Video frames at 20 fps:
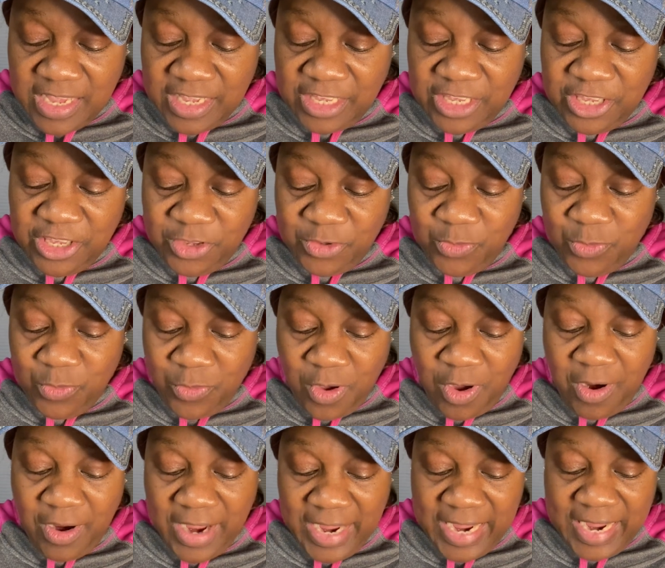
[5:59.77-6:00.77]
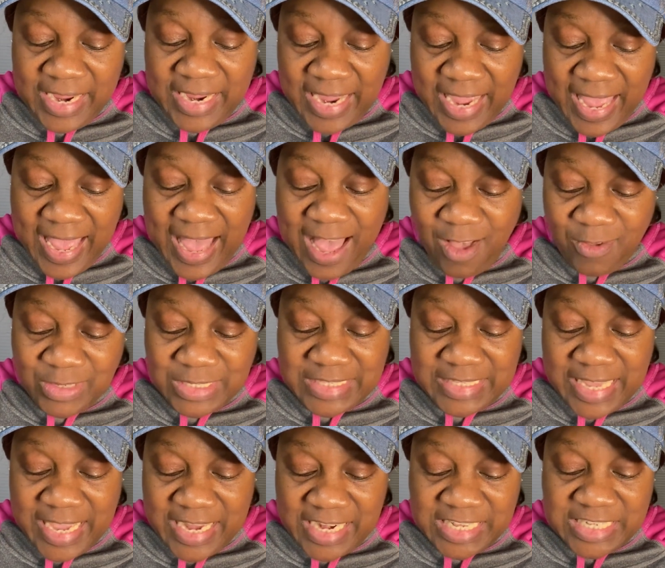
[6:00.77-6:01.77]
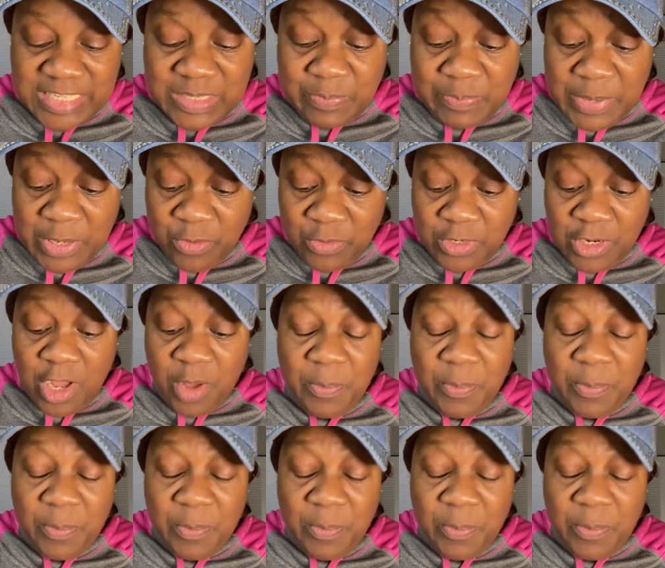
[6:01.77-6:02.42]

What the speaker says: You are a house that is built